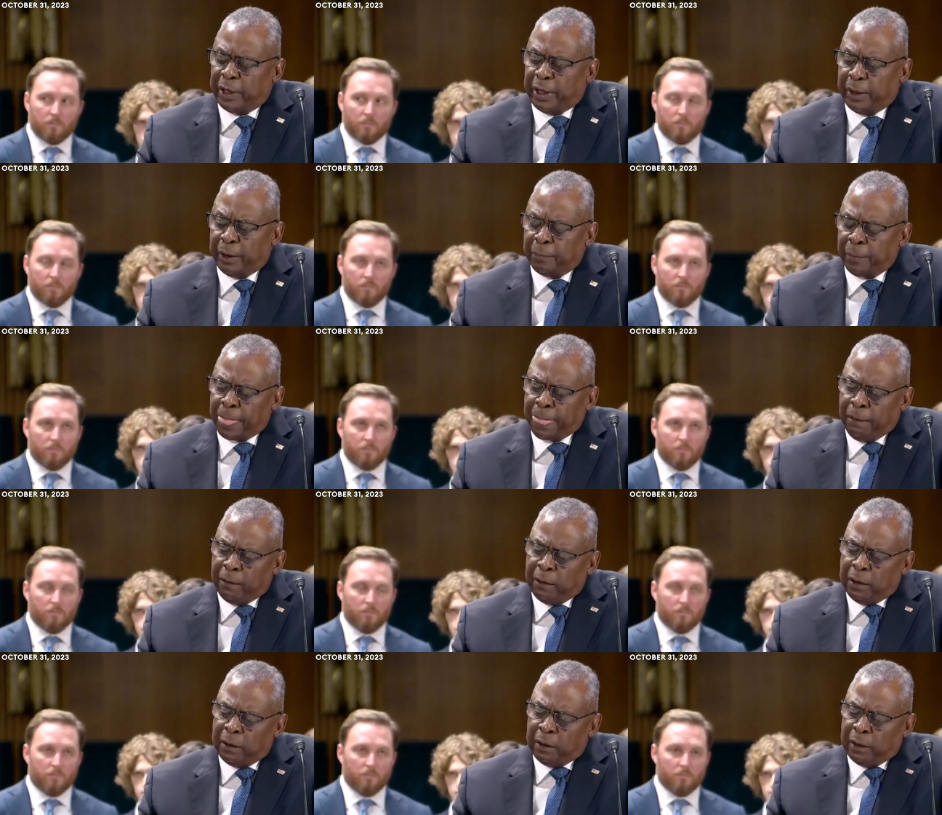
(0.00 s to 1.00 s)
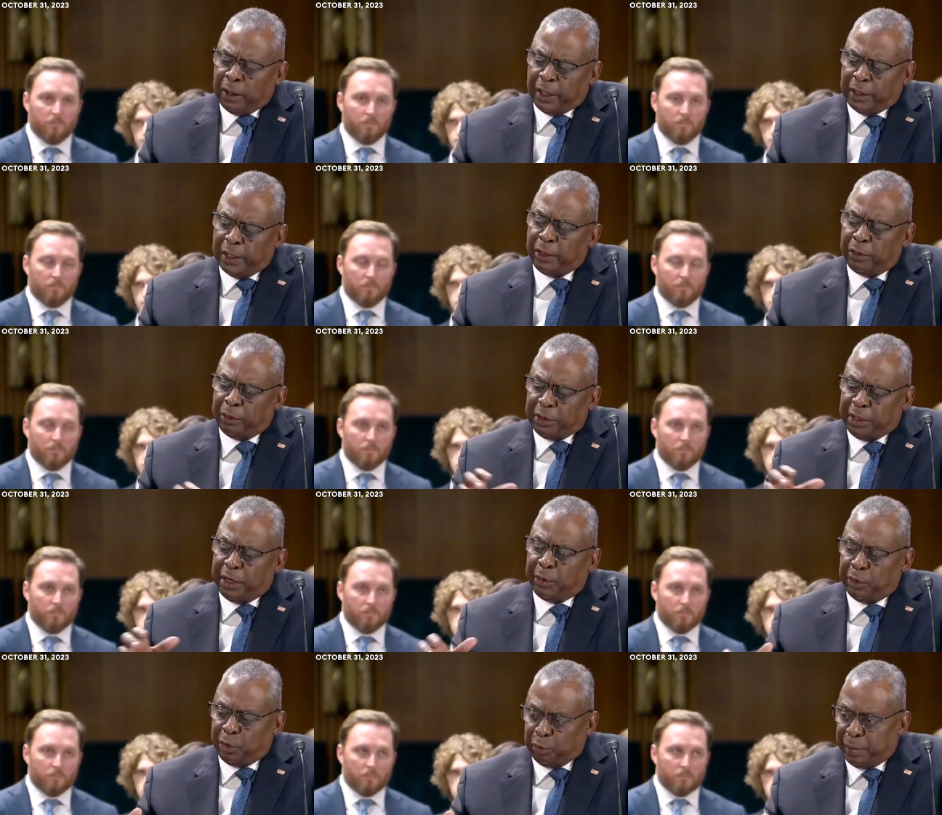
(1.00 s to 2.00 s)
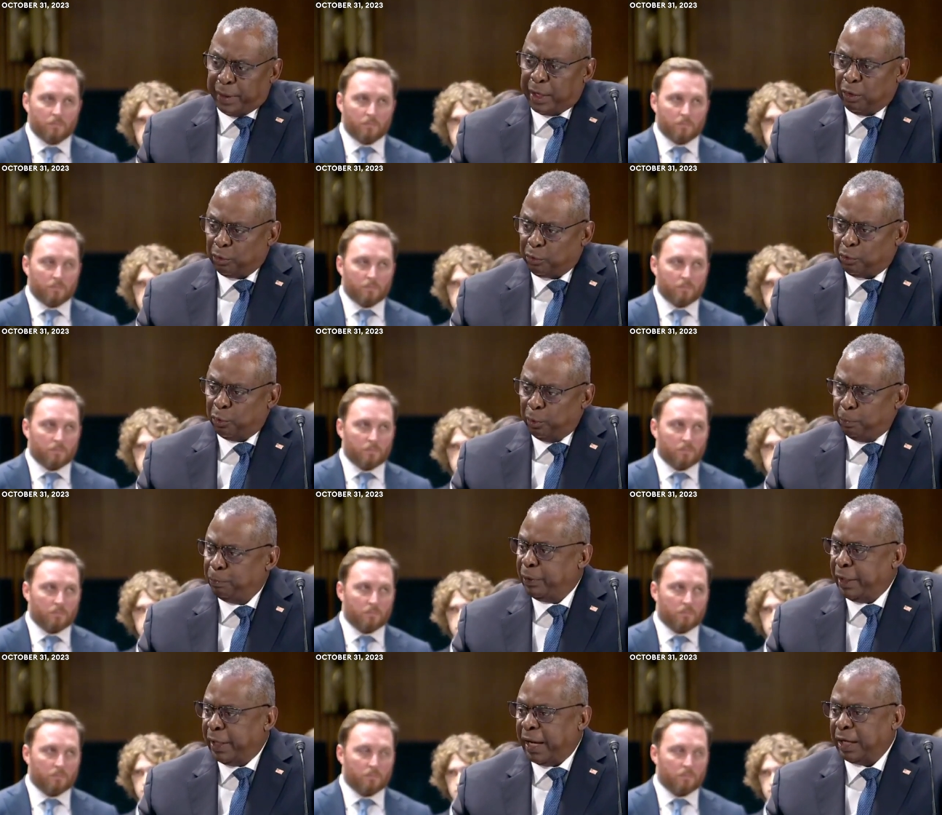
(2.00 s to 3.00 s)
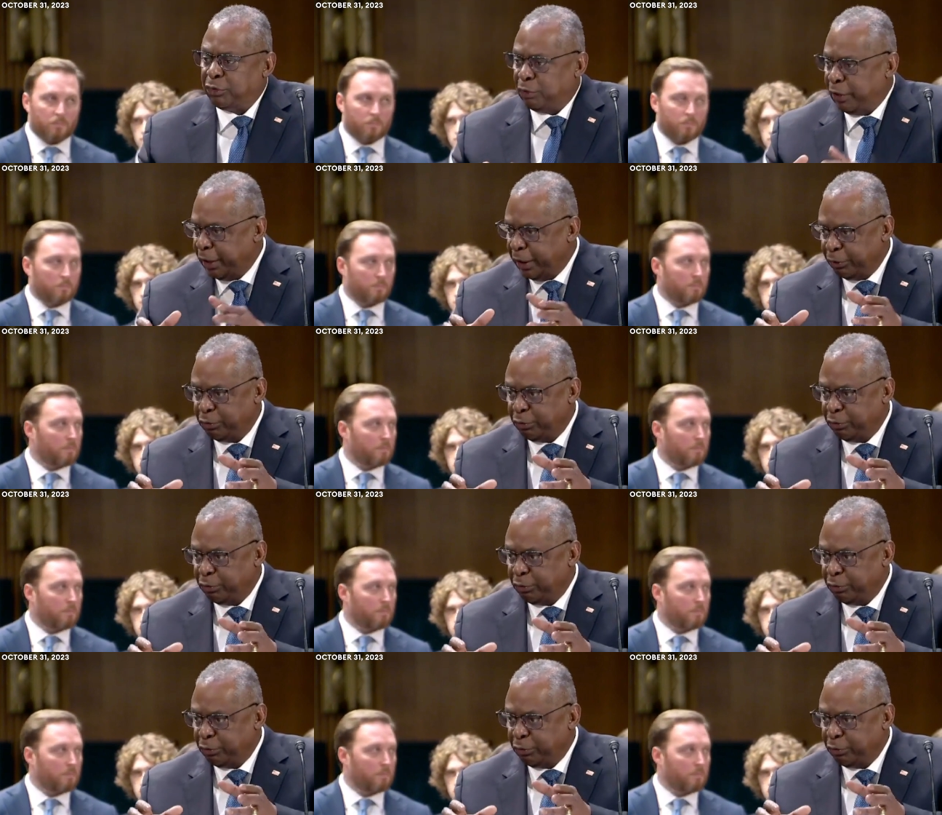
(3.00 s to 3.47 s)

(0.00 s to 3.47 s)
Speaker 1: uh, another carrier battle group. Uh, actually,